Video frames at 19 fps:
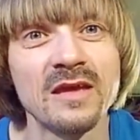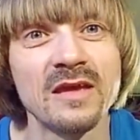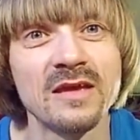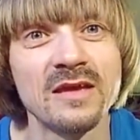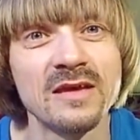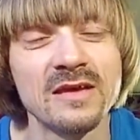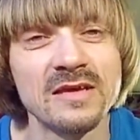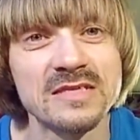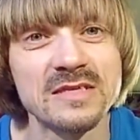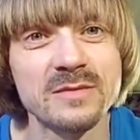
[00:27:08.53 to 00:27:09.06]

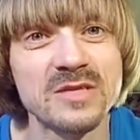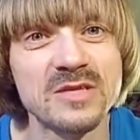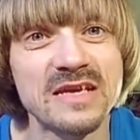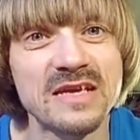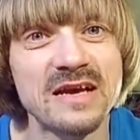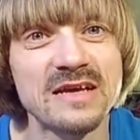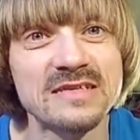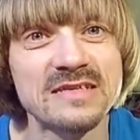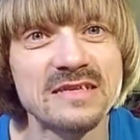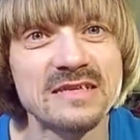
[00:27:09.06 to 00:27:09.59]
Somebody's
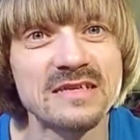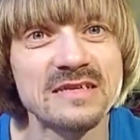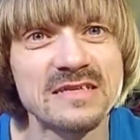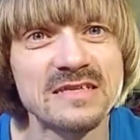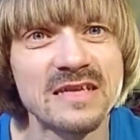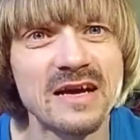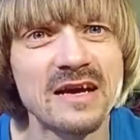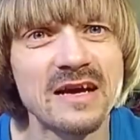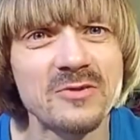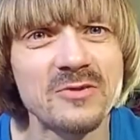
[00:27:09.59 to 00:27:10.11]
asking,
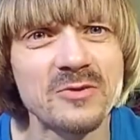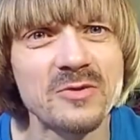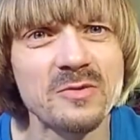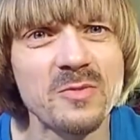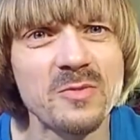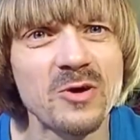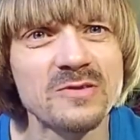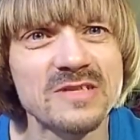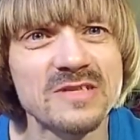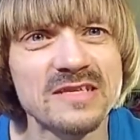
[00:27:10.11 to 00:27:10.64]
Tyler Grabeau
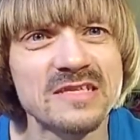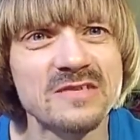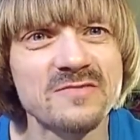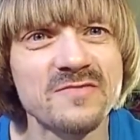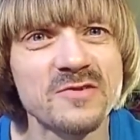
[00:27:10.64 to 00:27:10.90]
is asking if there's